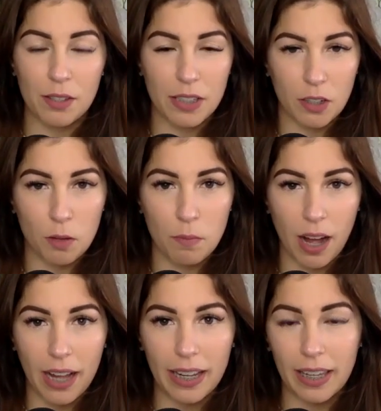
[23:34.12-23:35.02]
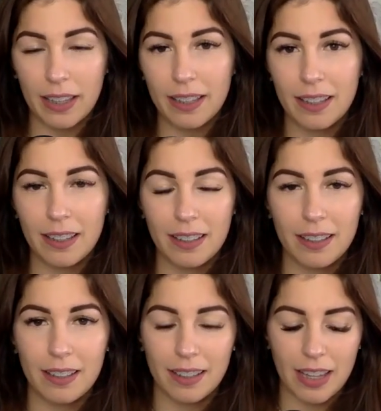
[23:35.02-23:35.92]
in your body.
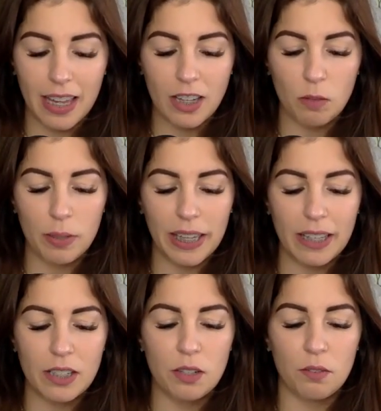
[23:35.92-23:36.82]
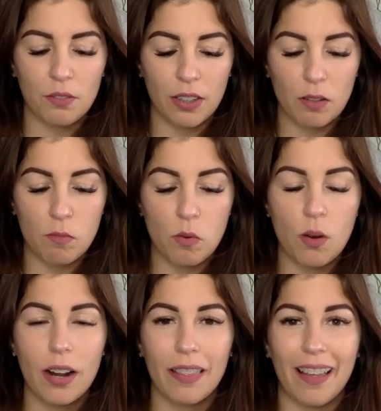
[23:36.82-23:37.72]
And you begin to feel
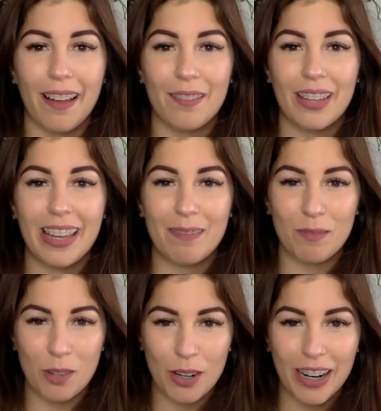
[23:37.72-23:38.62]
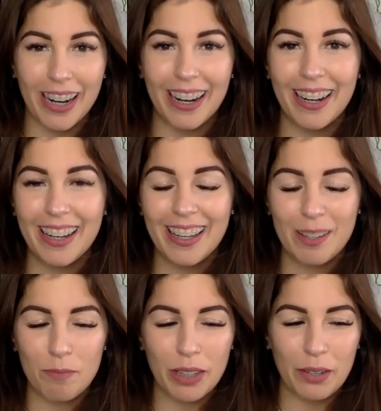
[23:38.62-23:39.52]
more love and more
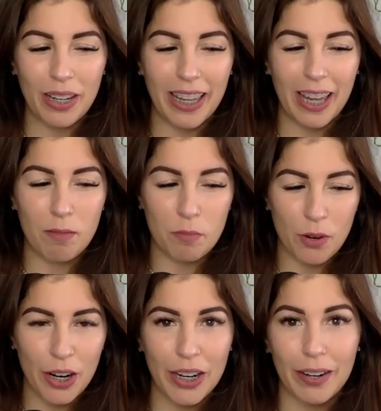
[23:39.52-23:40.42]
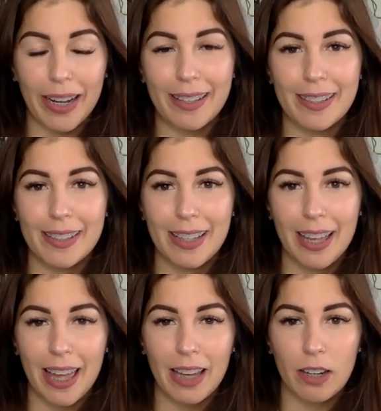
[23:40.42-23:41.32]
beauty and more grace.
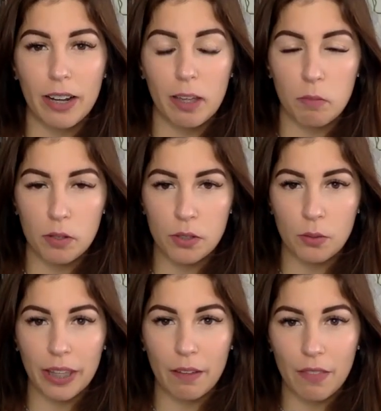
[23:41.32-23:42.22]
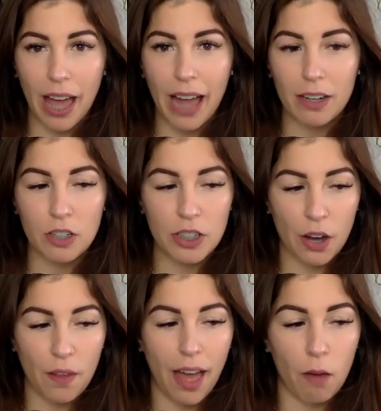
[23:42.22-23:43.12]
And you're able to give that and
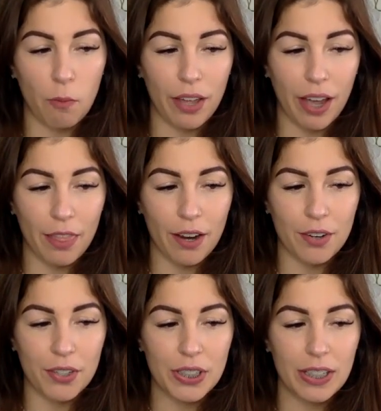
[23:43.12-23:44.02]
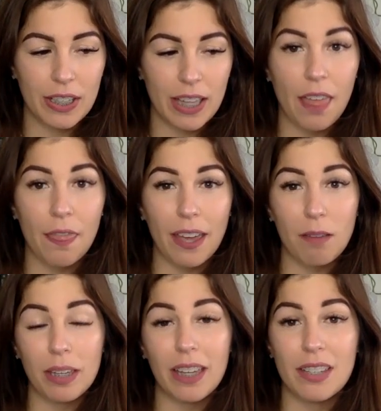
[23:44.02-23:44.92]
share that with others, and
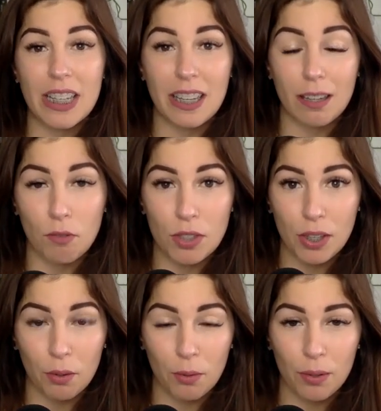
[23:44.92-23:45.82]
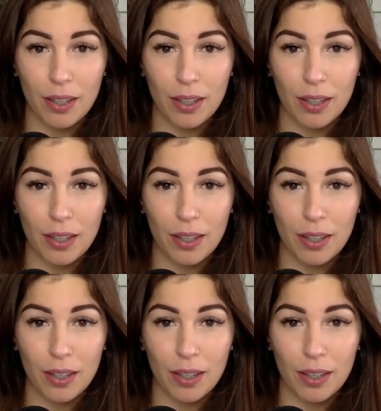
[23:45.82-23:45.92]
they begin to heal too.